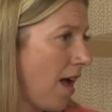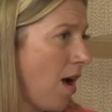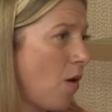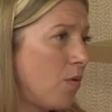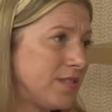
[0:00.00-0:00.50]

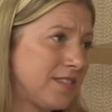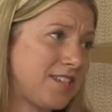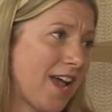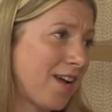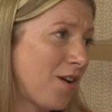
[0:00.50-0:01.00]
Always
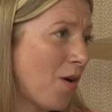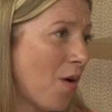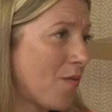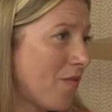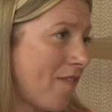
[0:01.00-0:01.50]
check
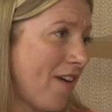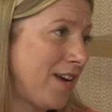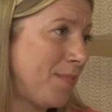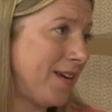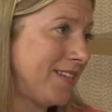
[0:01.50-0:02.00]

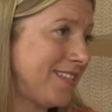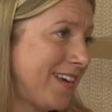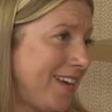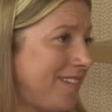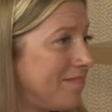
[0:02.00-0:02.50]

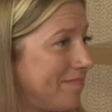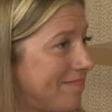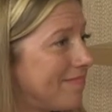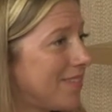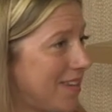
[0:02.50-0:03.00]
availability.
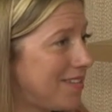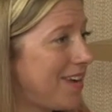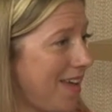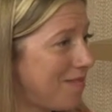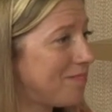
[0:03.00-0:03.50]
And yeah.